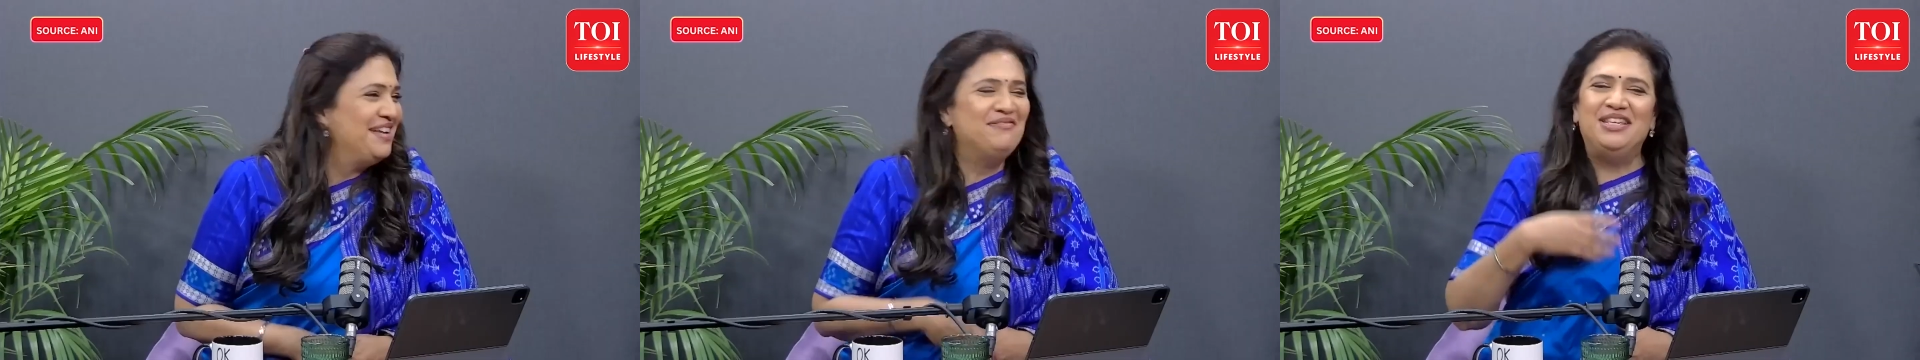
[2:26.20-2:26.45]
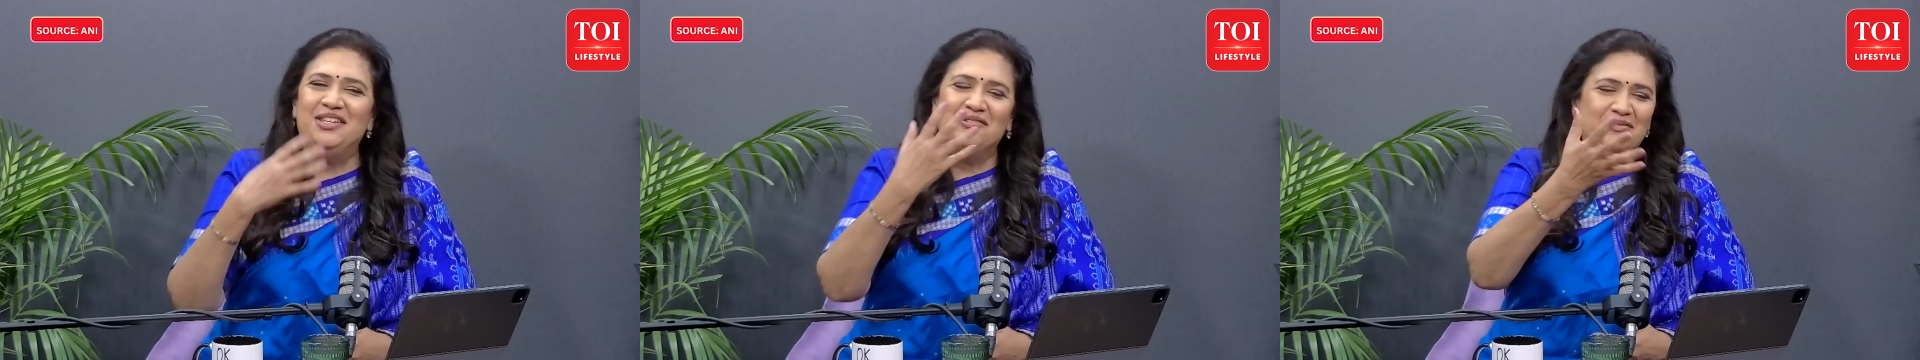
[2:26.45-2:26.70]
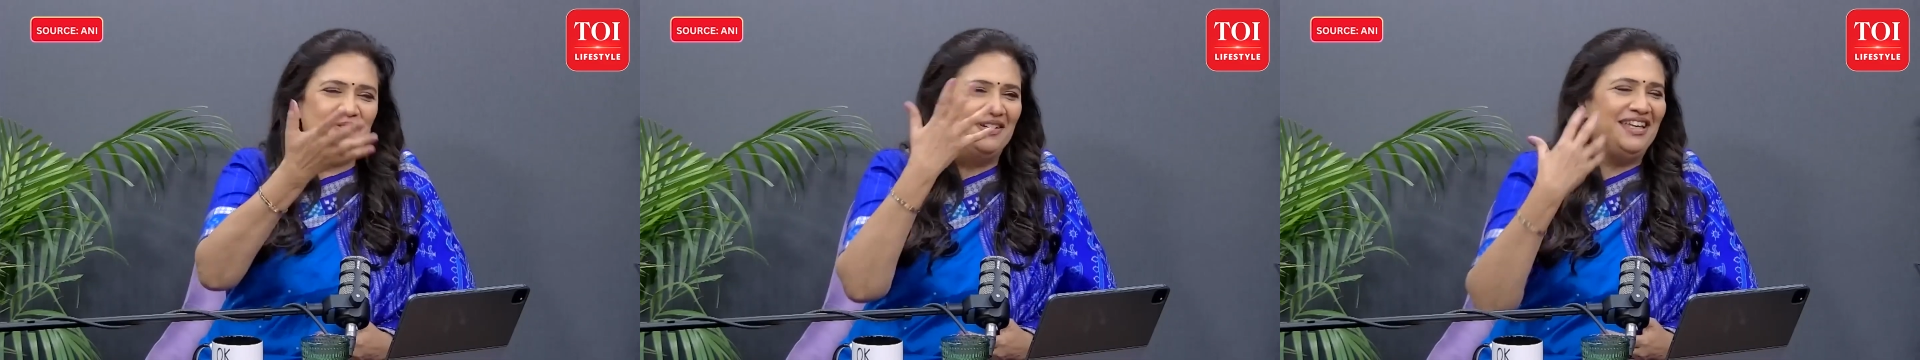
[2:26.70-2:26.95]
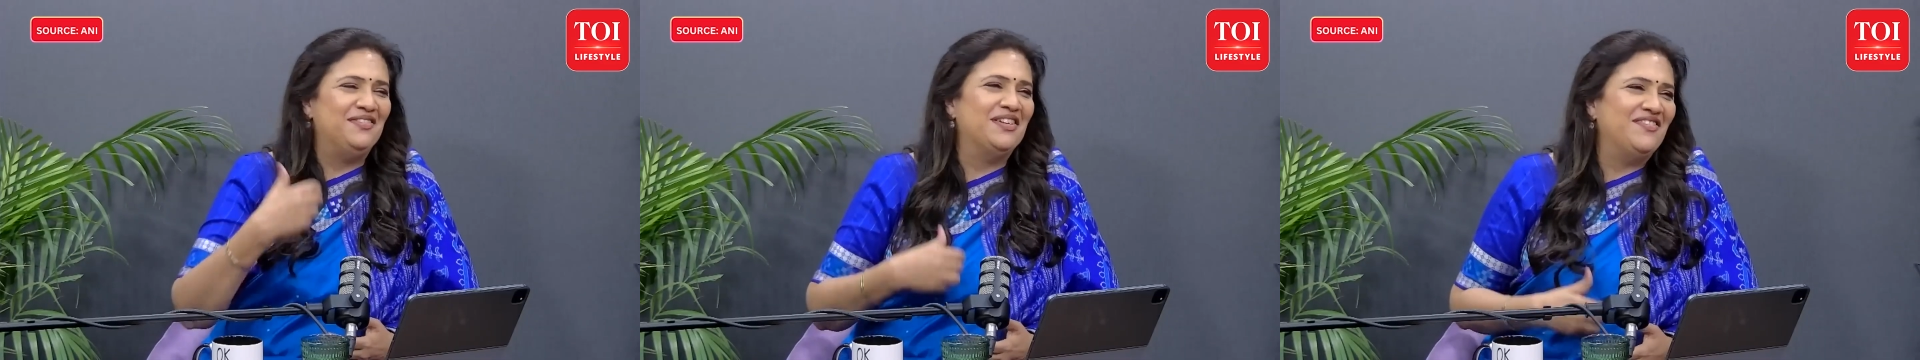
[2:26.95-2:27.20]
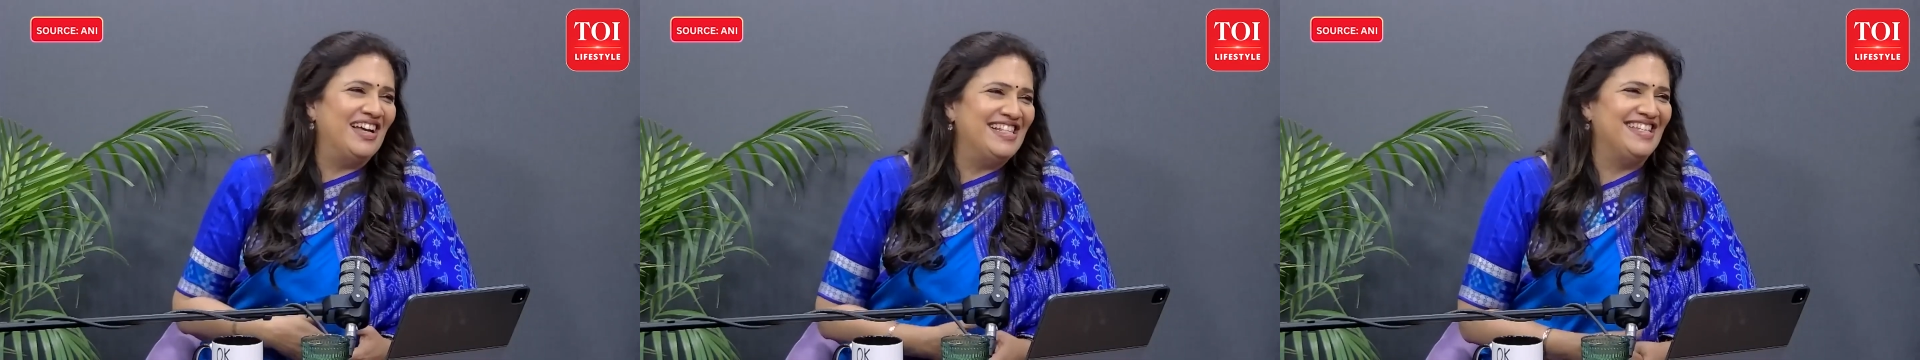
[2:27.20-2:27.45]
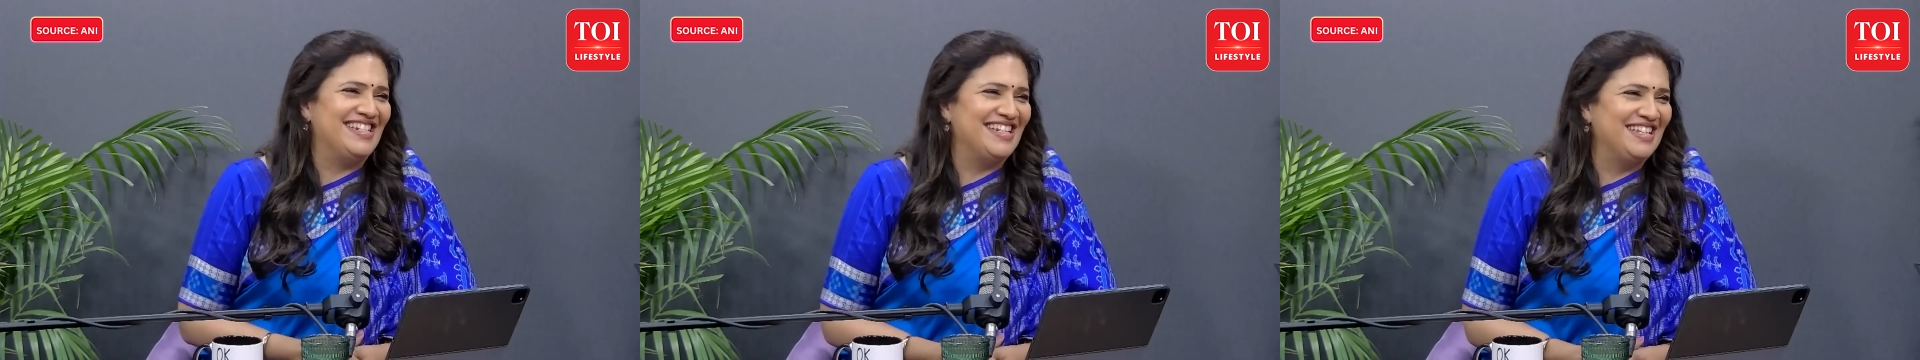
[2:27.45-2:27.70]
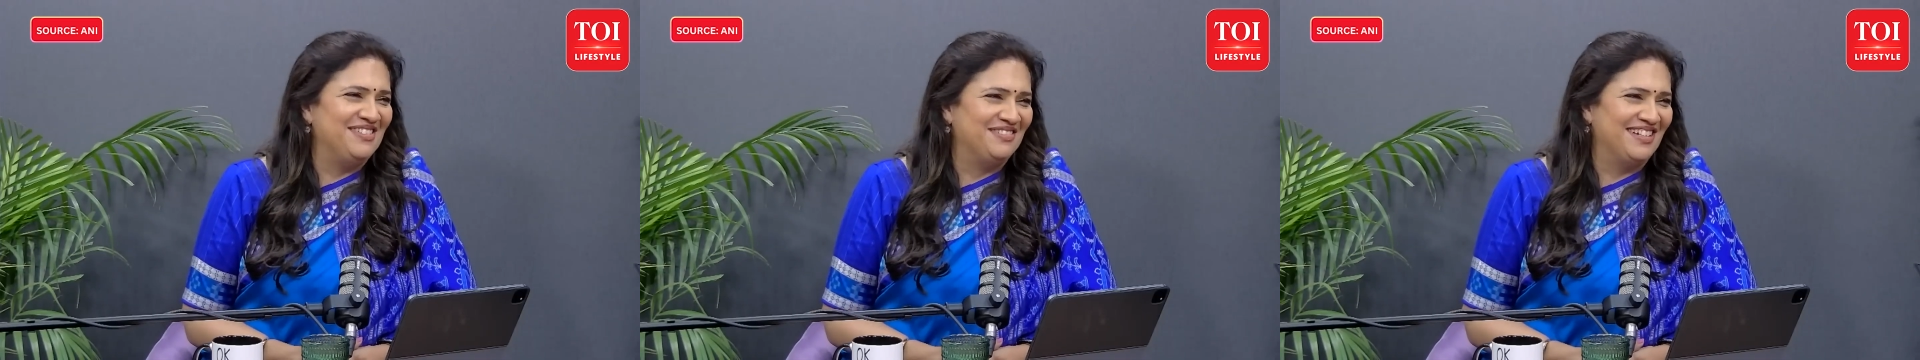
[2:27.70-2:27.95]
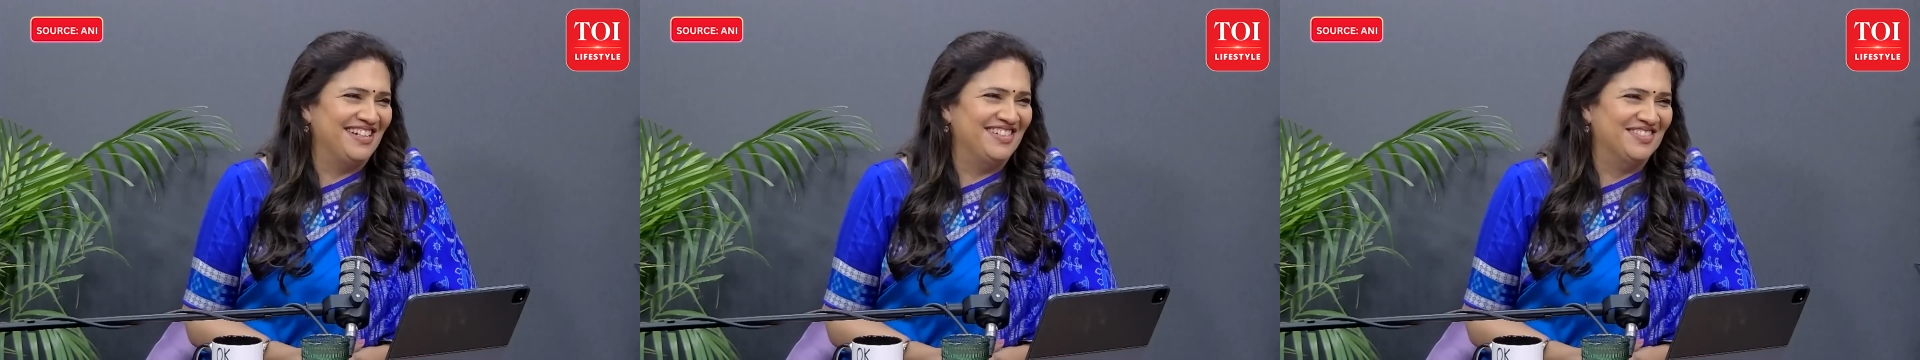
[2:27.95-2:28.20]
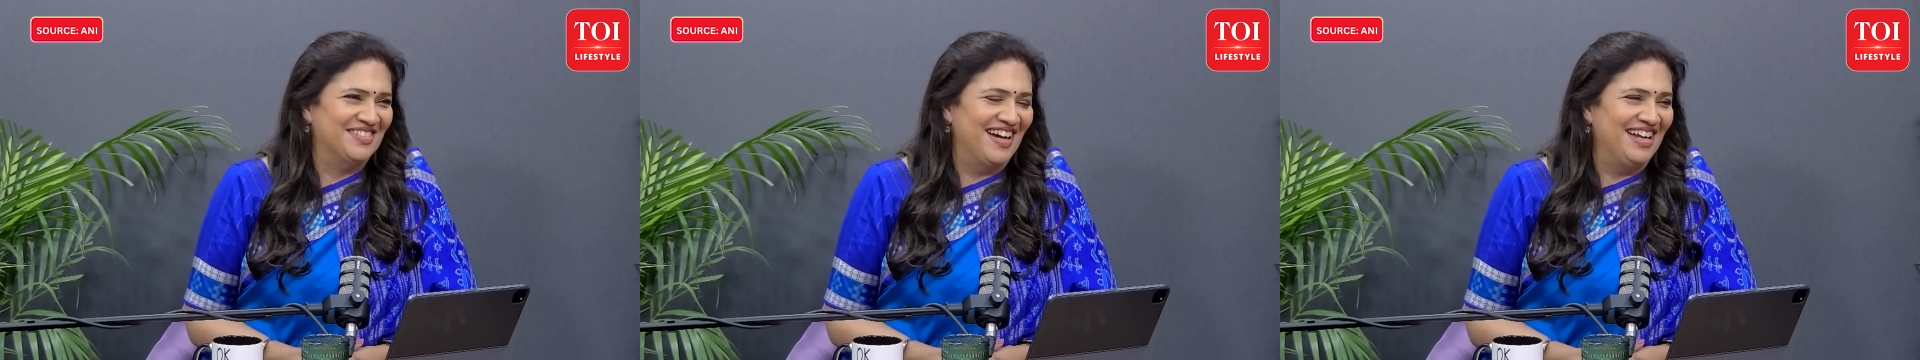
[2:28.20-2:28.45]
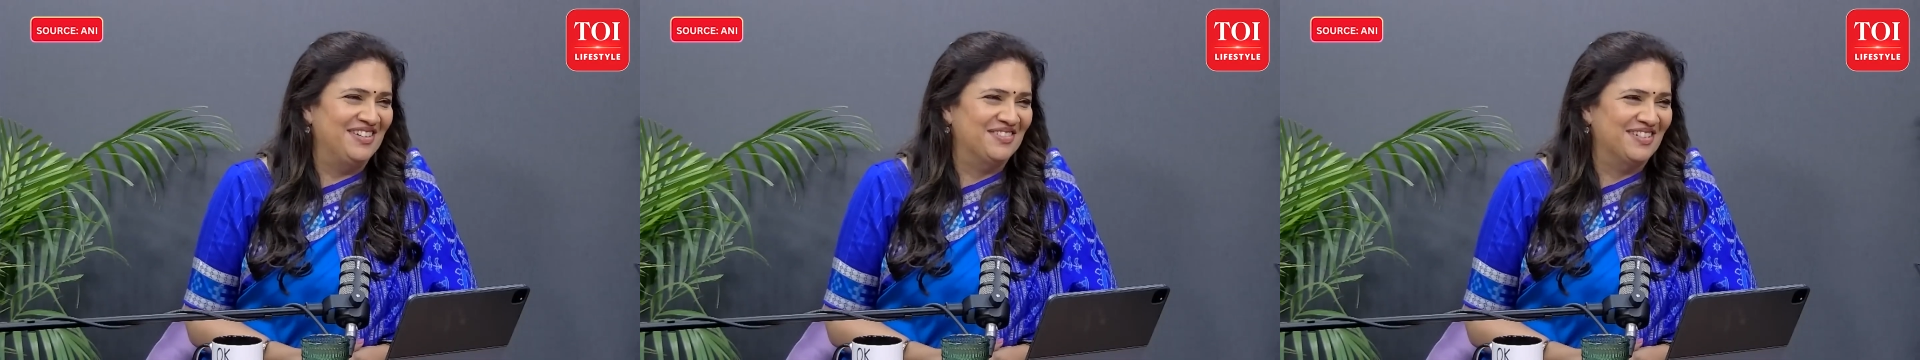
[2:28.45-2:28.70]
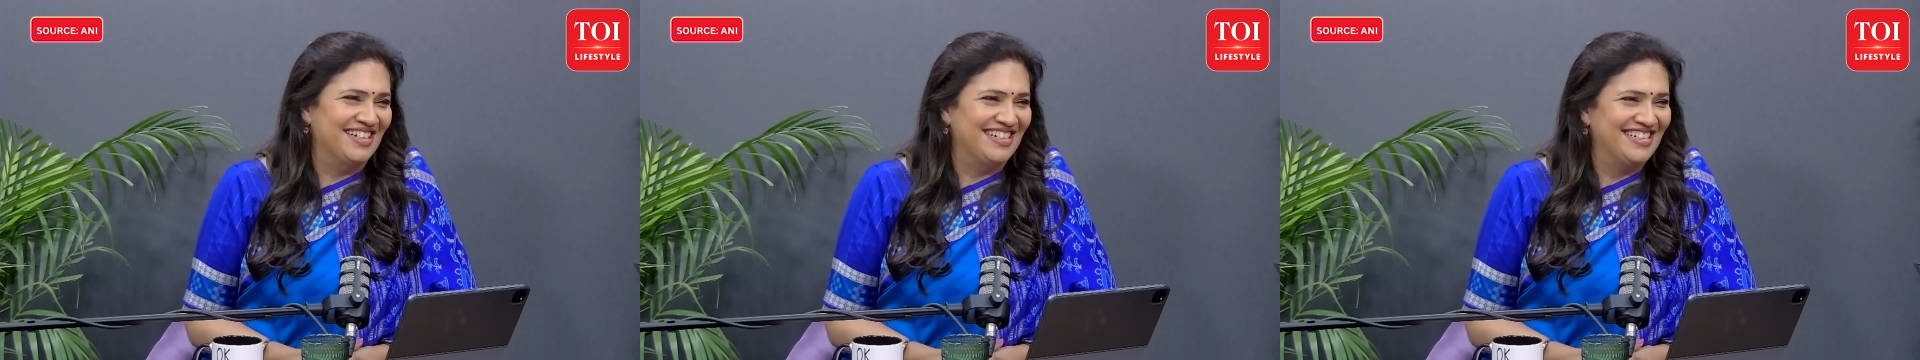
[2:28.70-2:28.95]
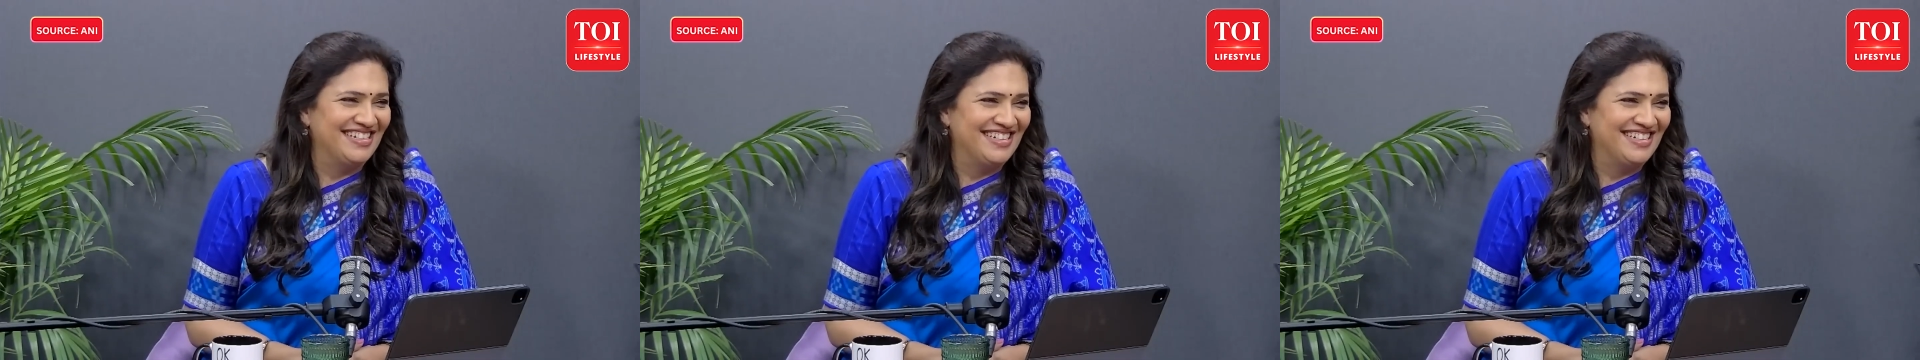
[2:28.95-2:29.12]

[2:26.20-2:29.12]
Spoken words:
You, even while sitting, you can do. I know it.